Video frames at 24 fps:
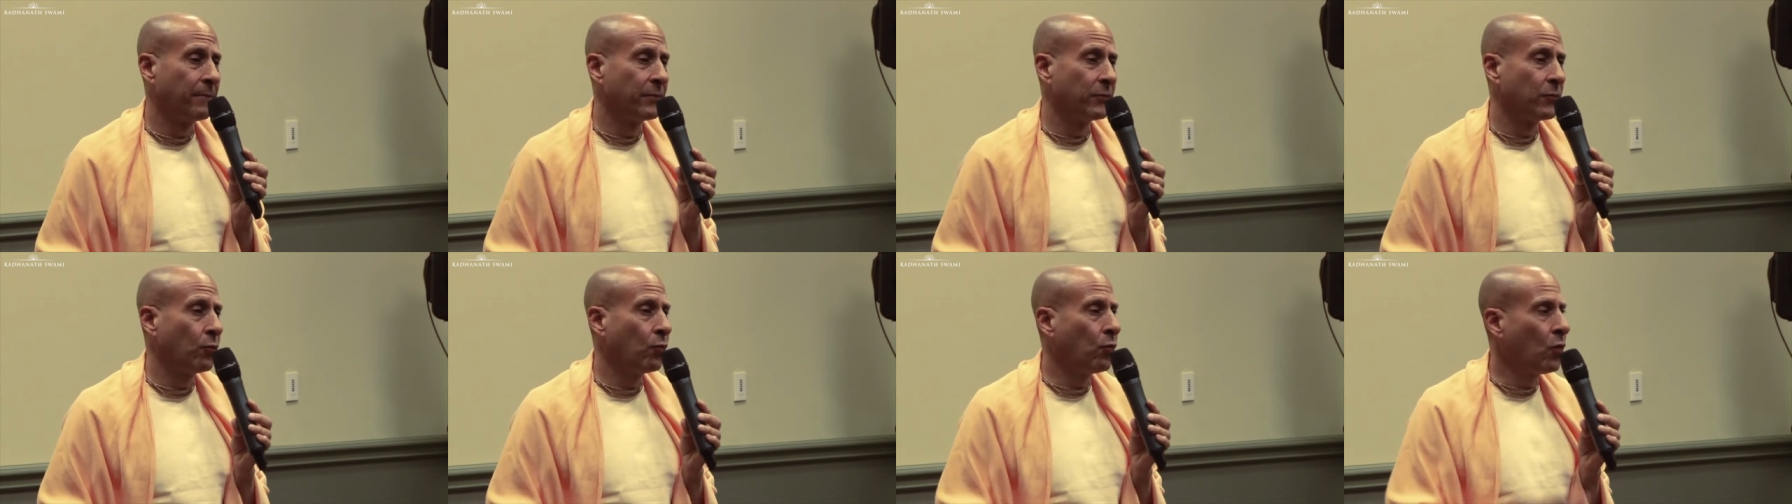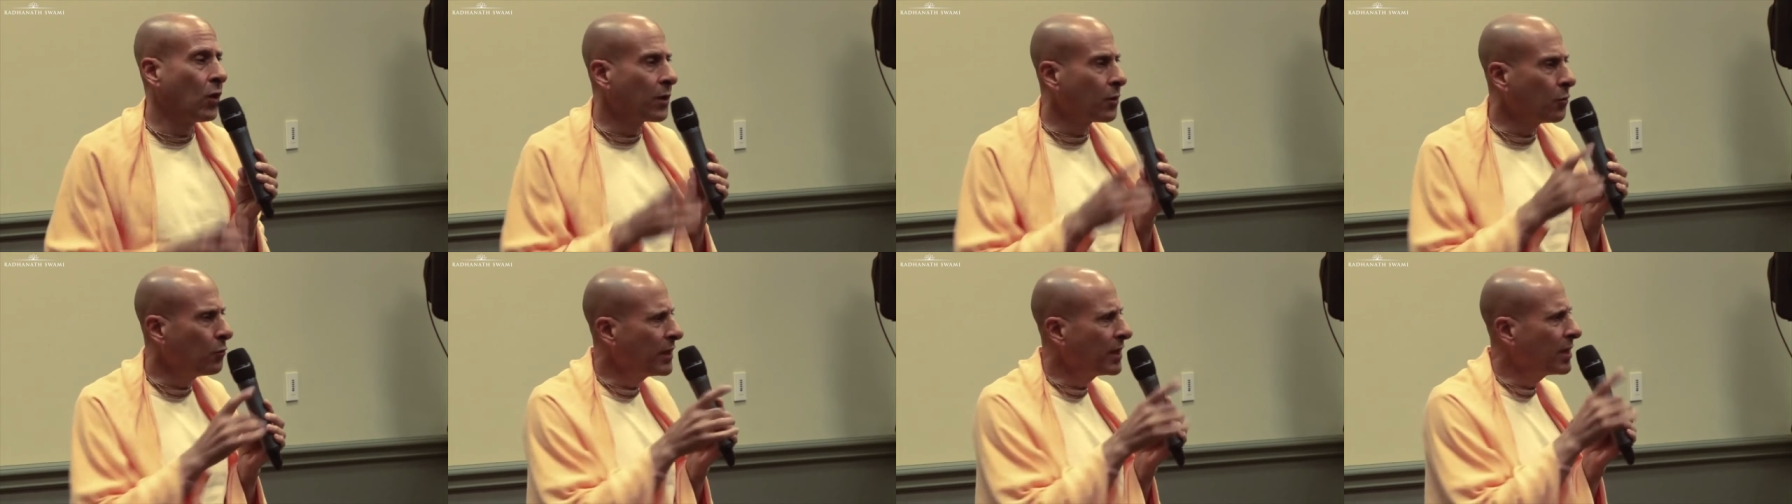
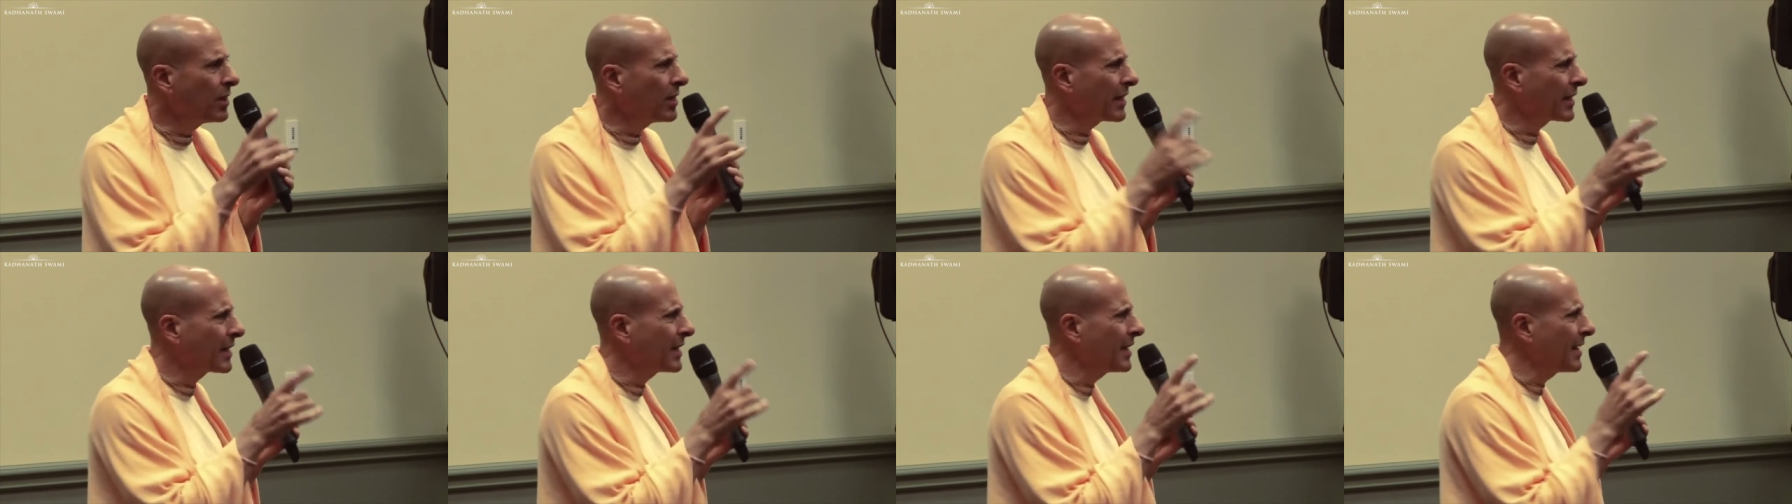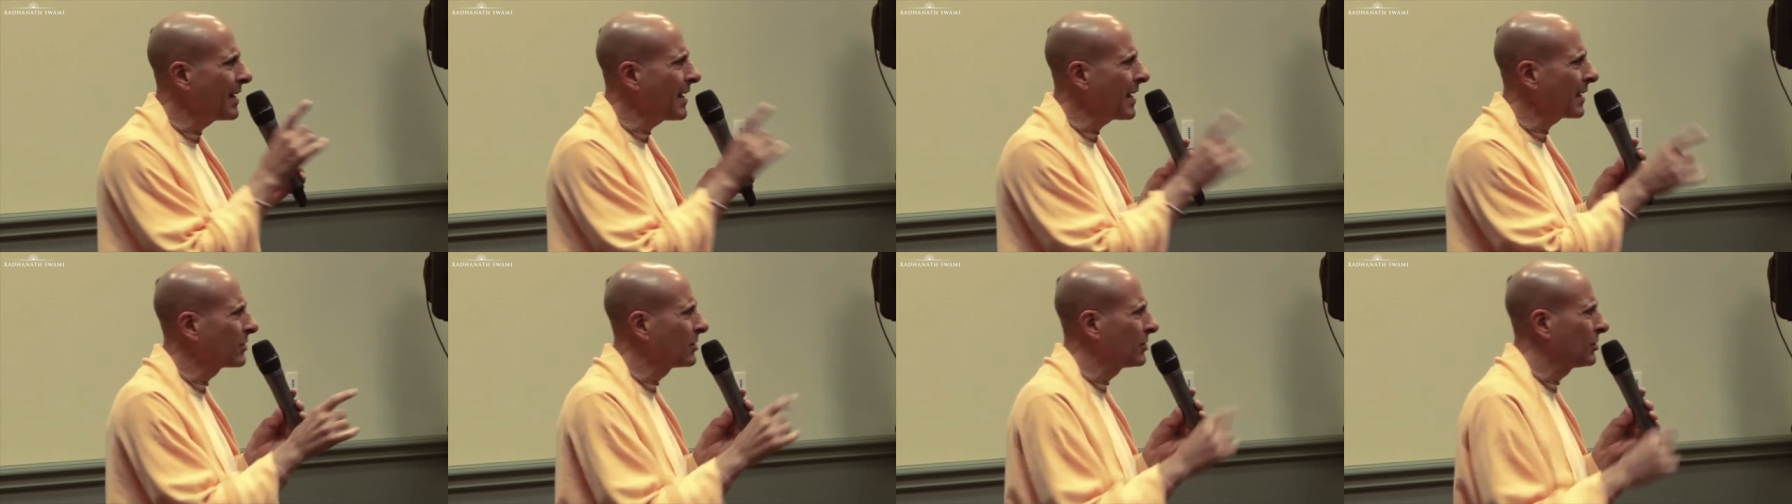What are we going to
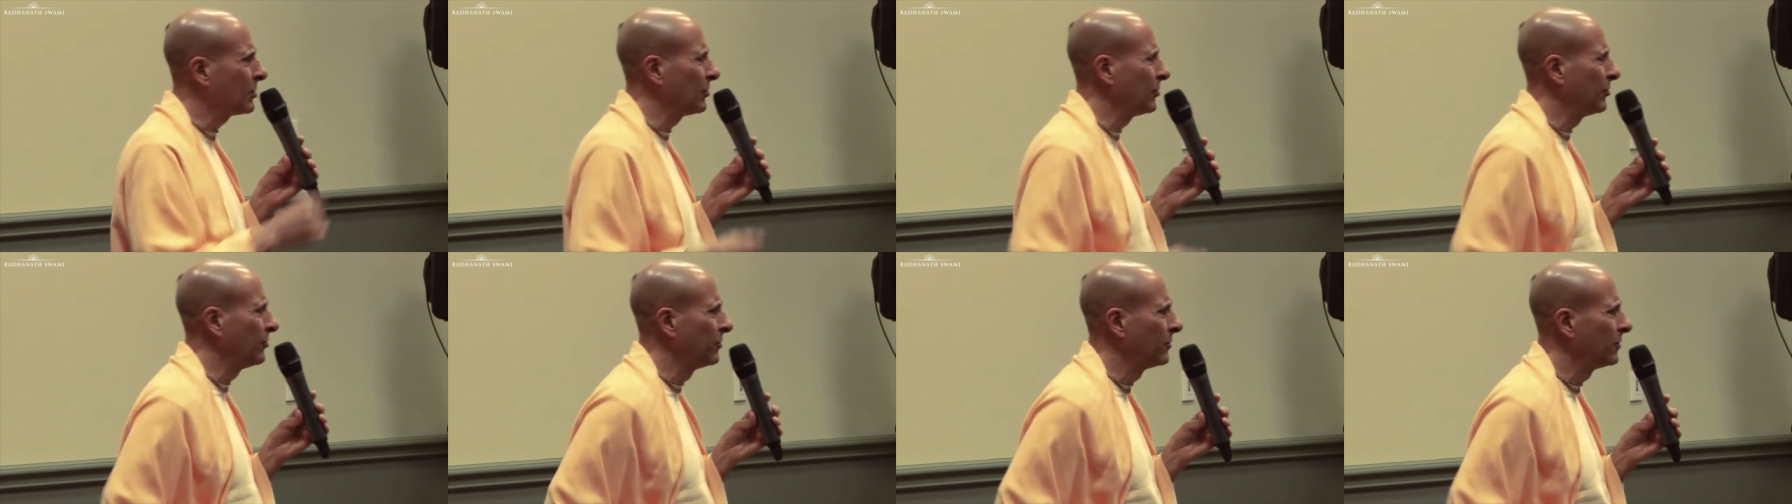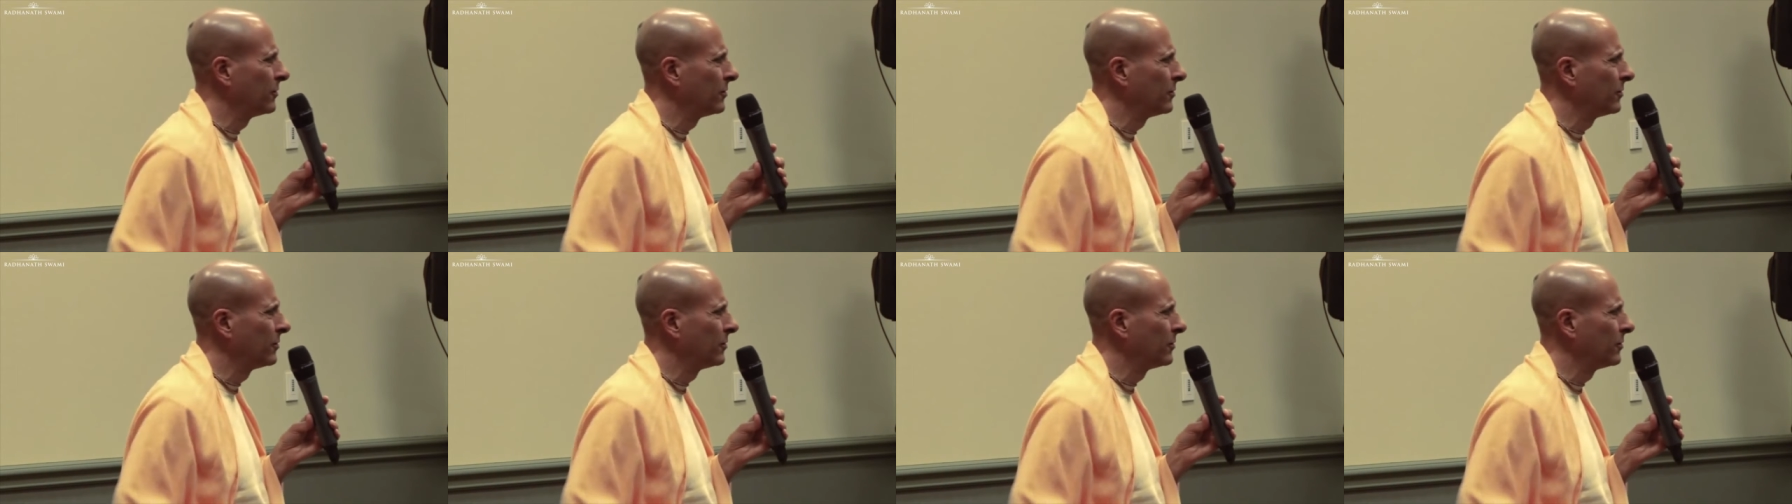connect to?